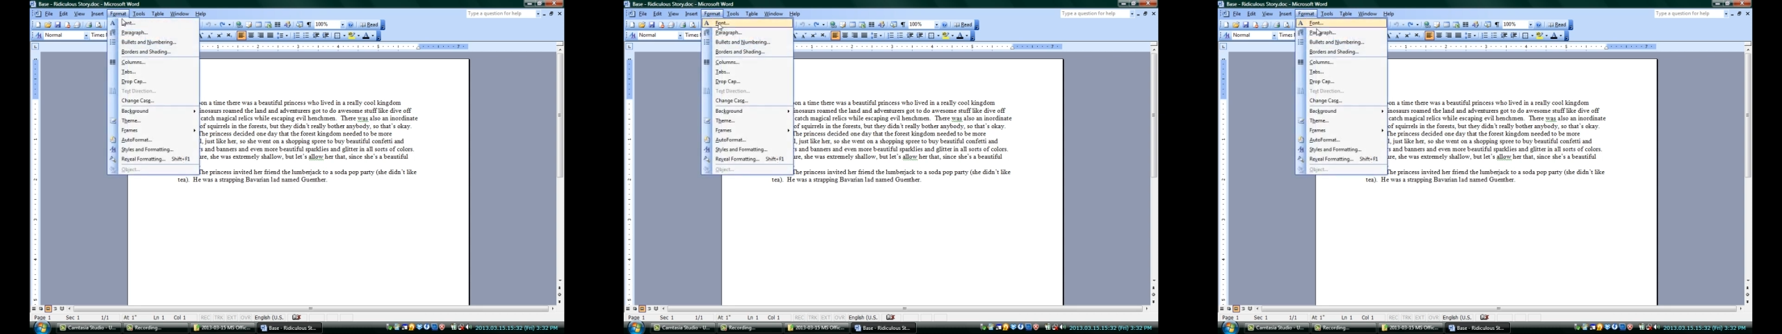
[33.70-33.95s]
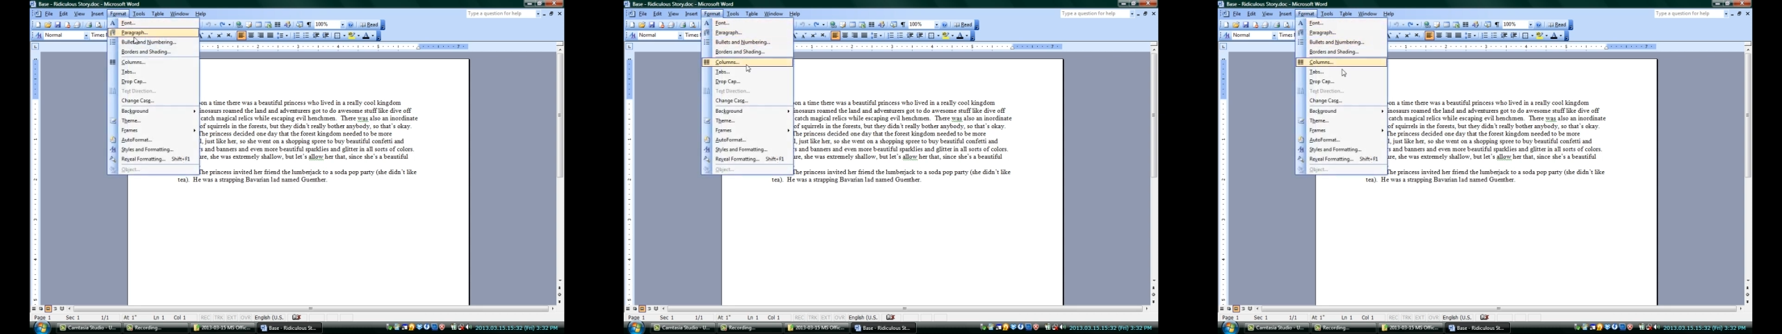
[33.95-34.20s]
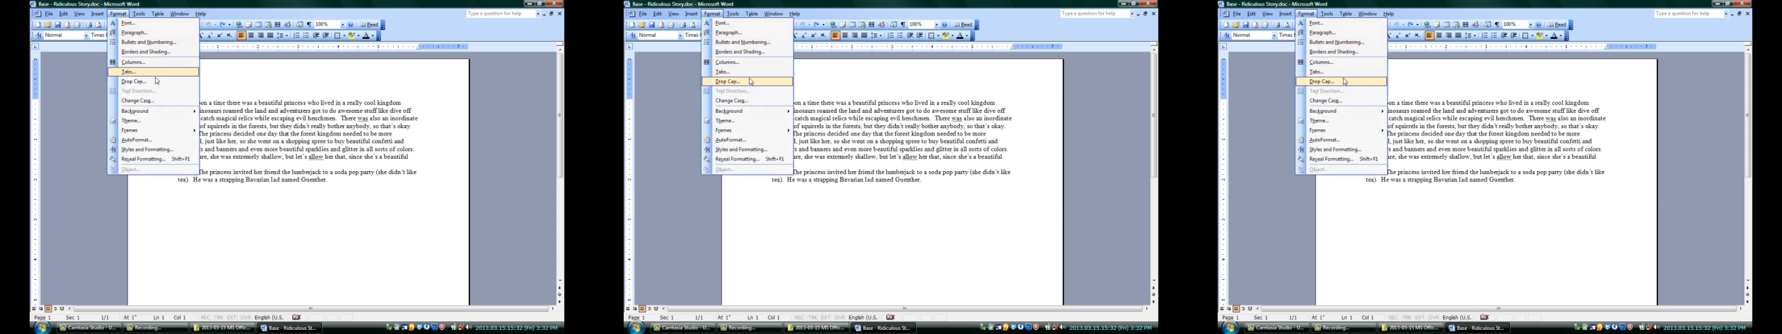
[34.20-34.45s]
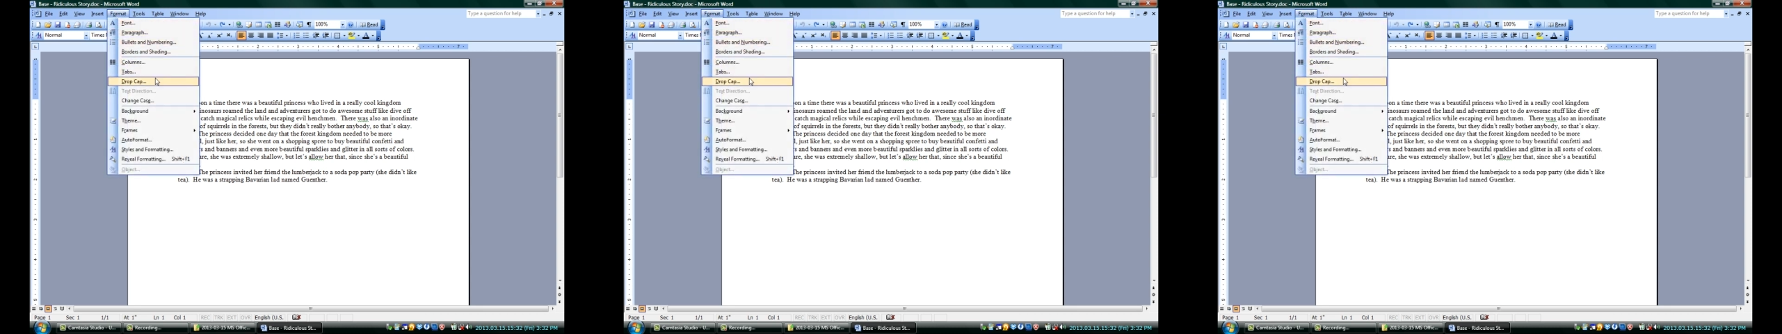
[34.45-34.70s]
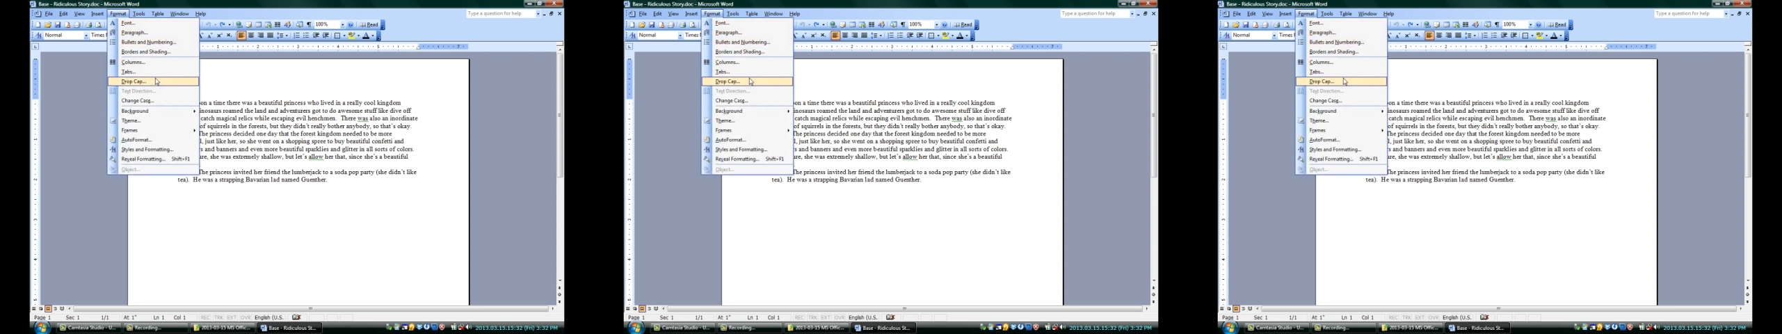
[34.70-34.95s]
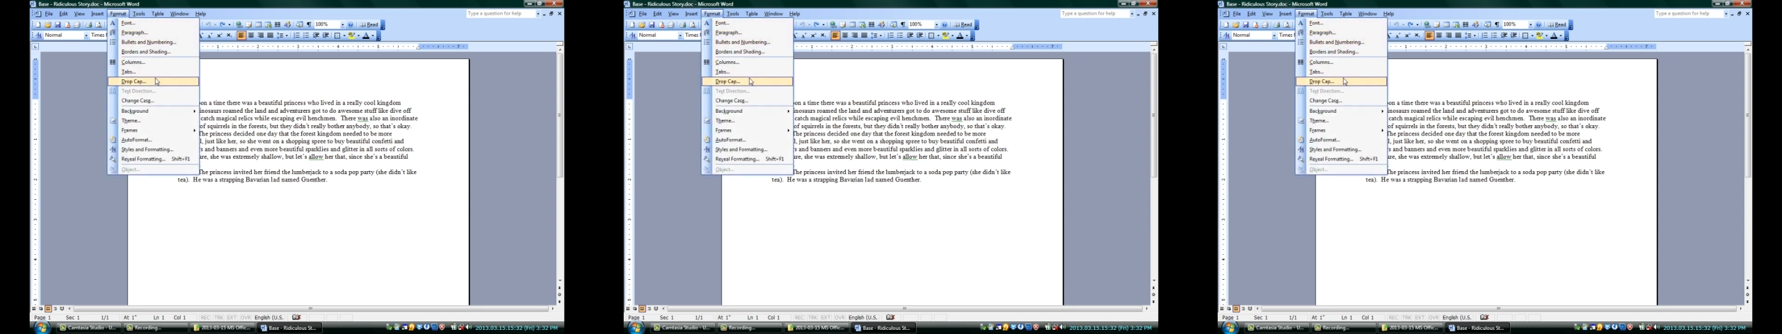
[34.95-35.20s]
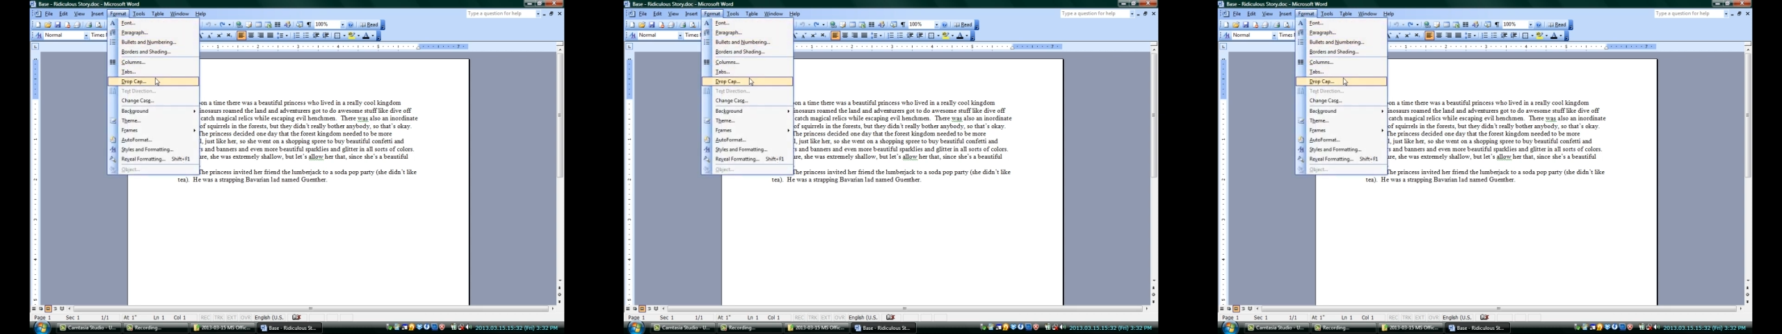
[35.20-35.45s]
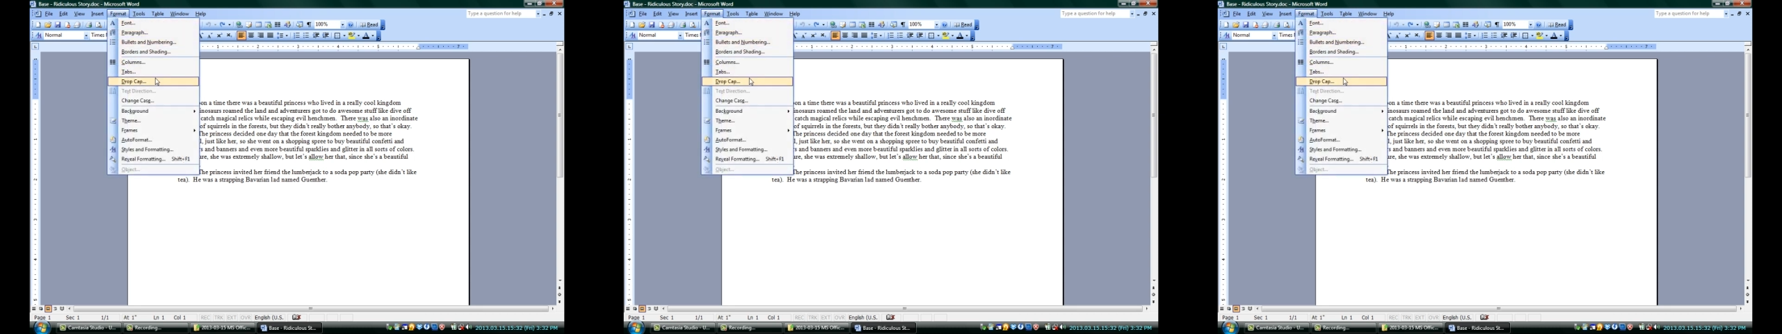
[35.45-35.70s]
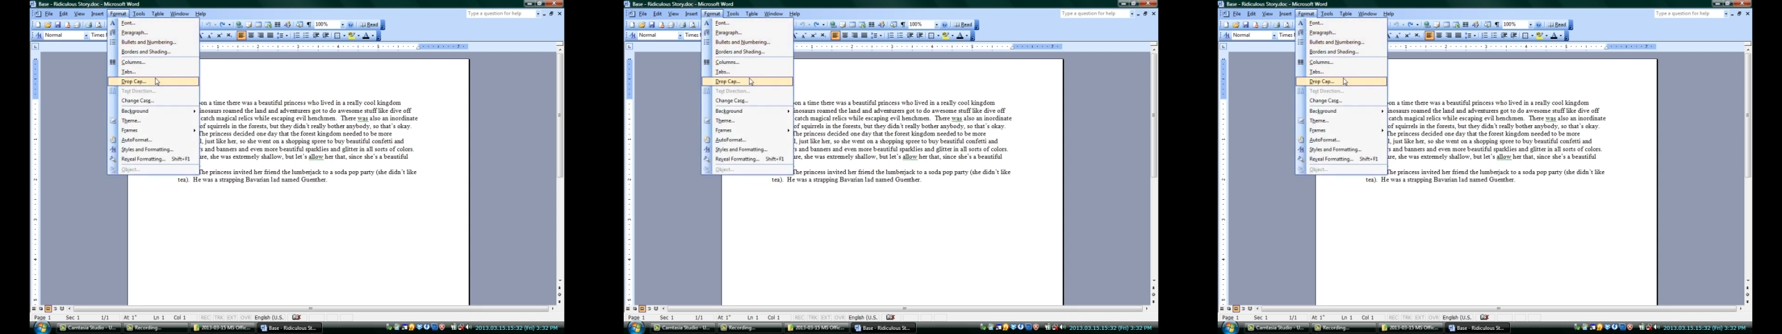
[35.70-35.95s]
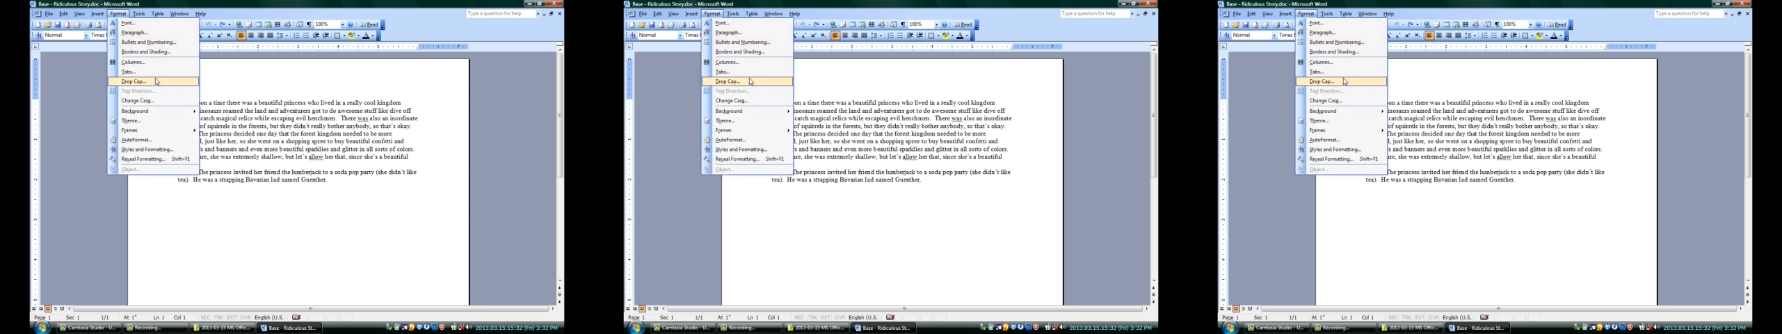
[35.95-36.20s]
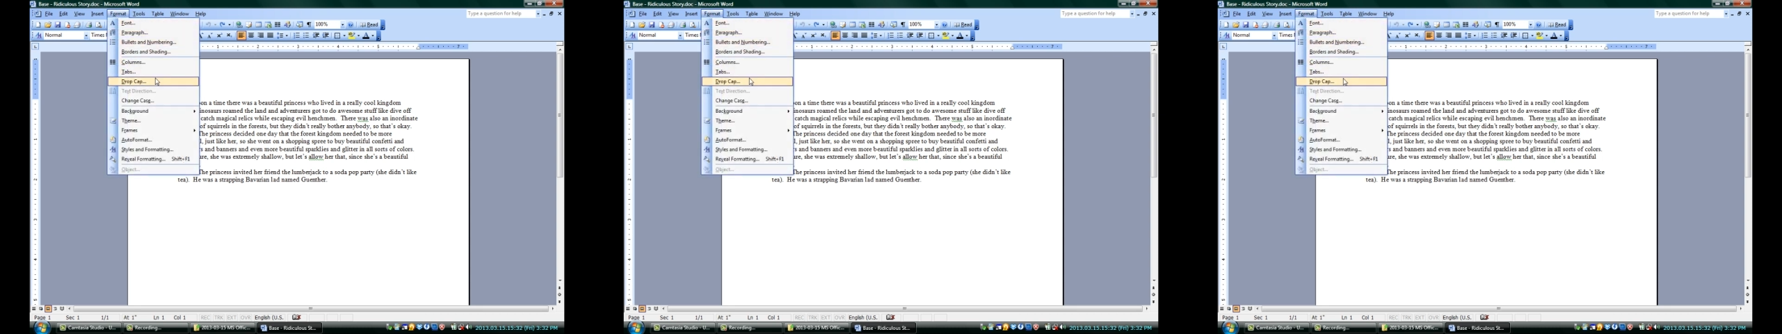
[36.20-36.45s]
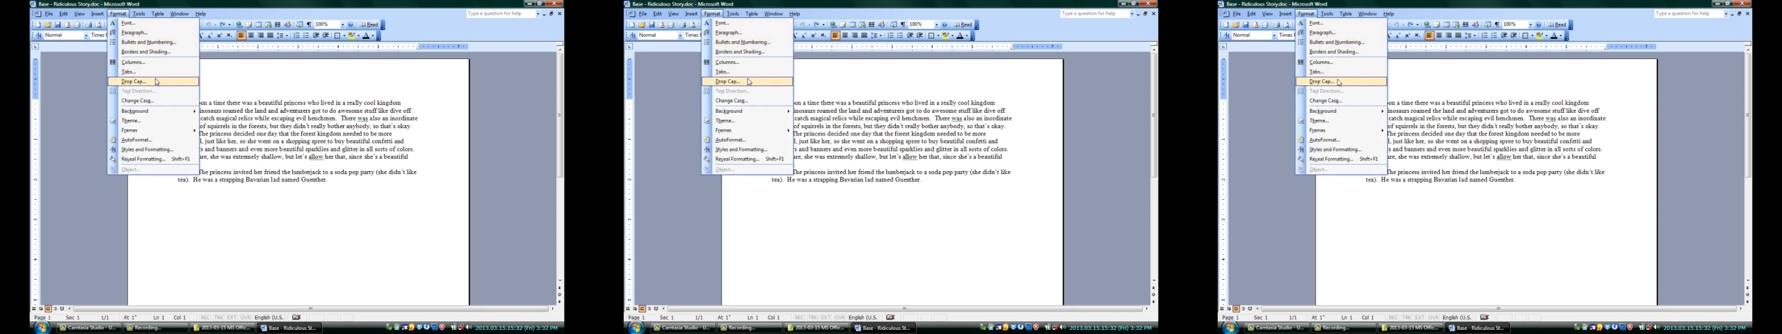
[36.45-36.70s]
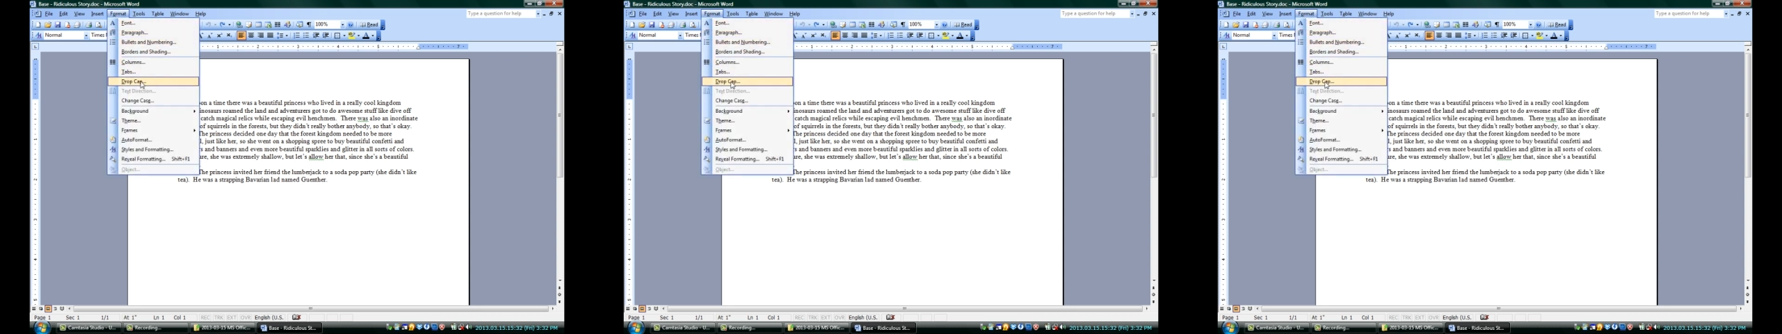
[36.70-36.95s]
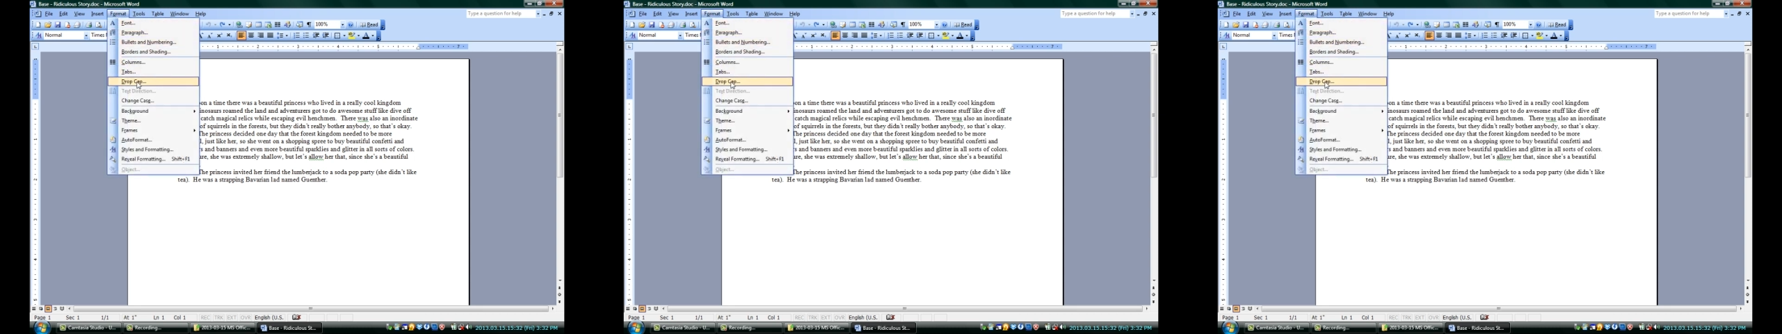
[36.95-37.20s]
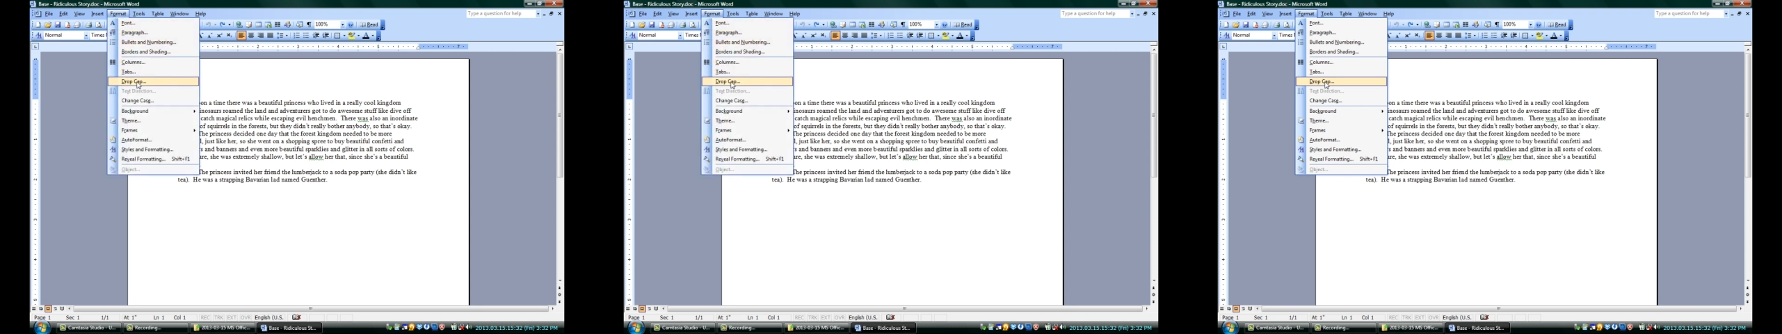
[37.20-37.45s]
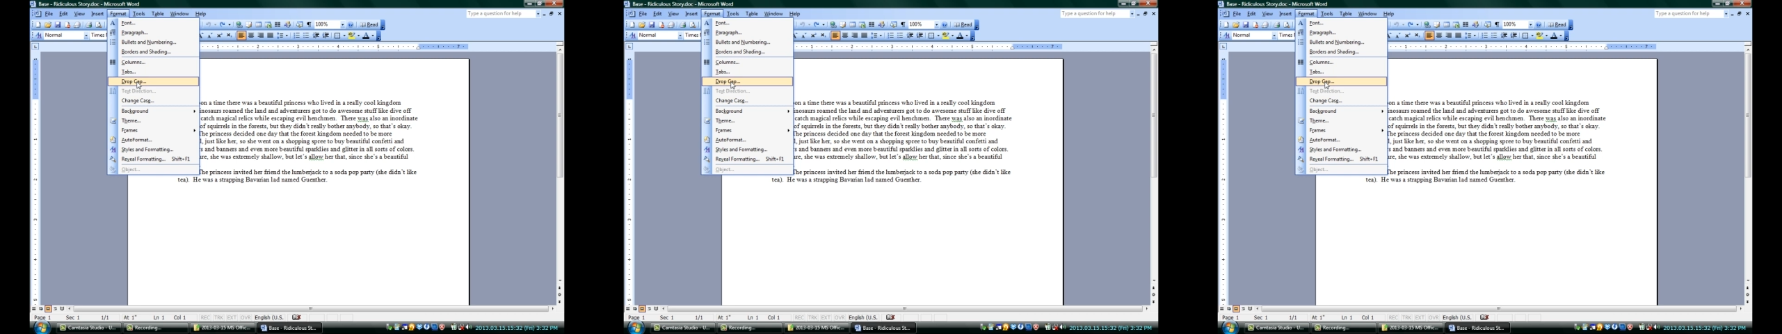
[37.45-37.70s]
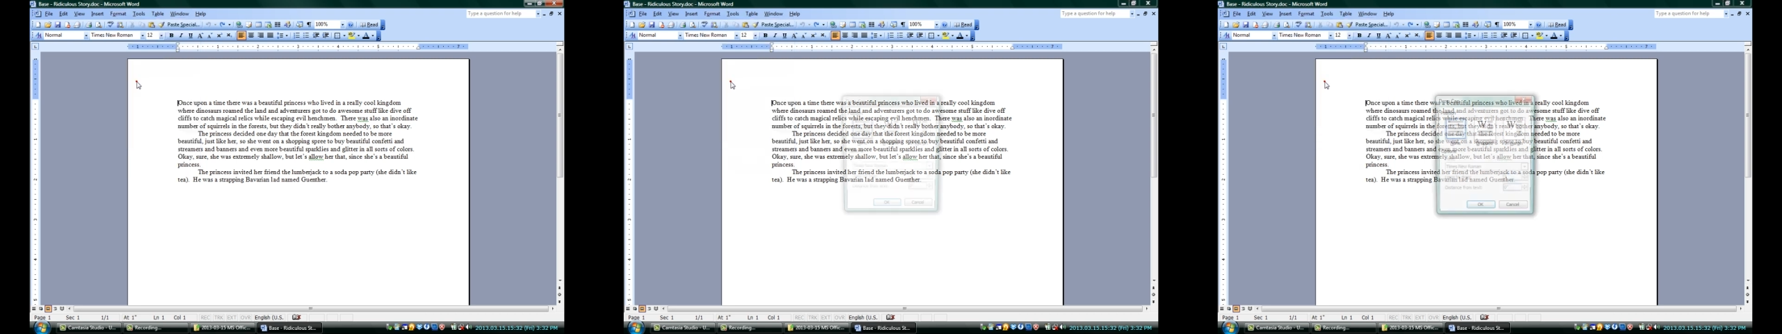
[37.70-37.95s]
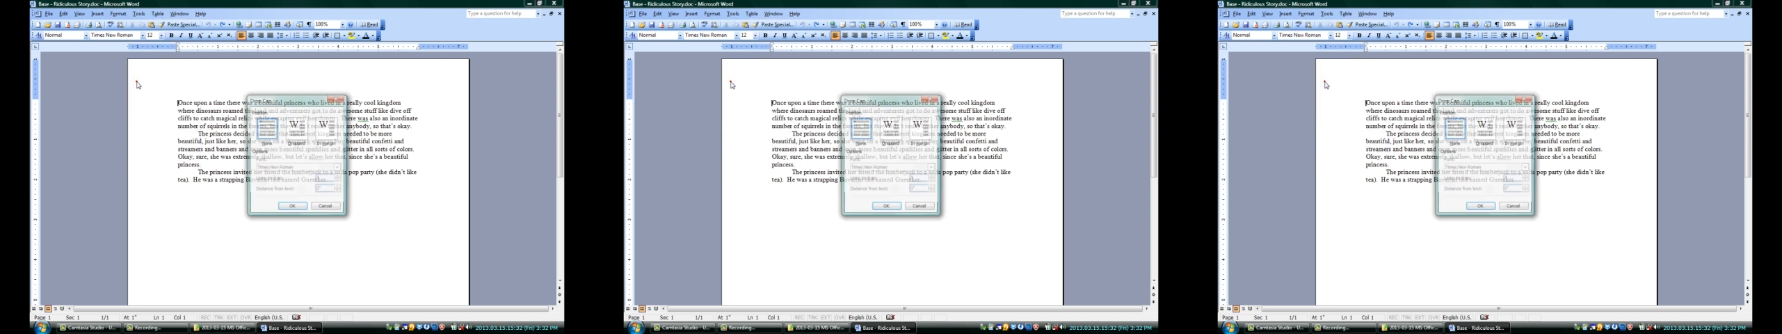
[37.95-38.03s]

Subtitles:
No face is visible, so there are no lips to read.